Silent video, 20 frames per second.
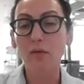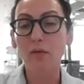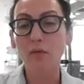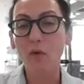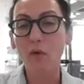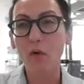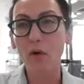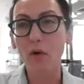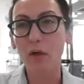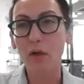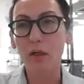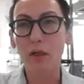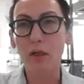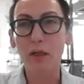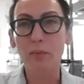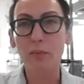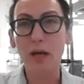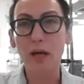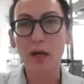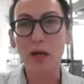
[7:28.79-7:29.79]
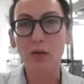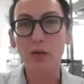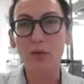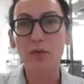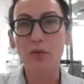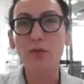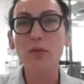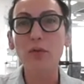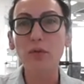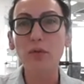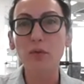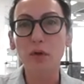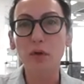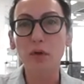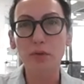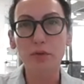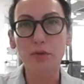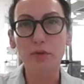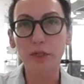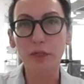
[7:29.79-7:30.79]
for about 2
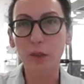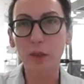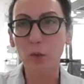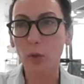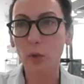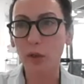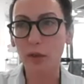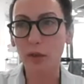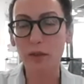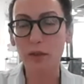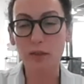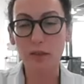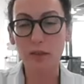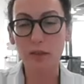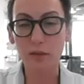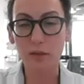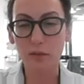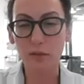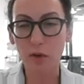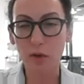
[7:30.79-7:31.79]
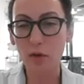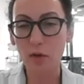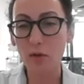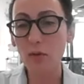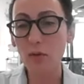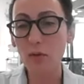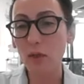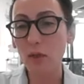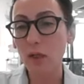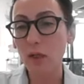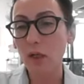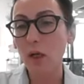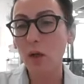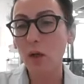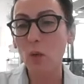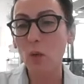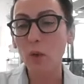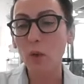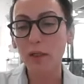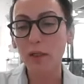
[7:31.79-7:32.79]
or 3 quarters in a row,
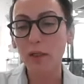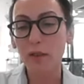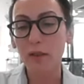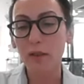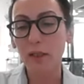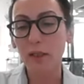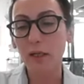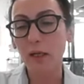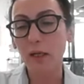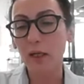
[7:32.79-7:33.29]
with the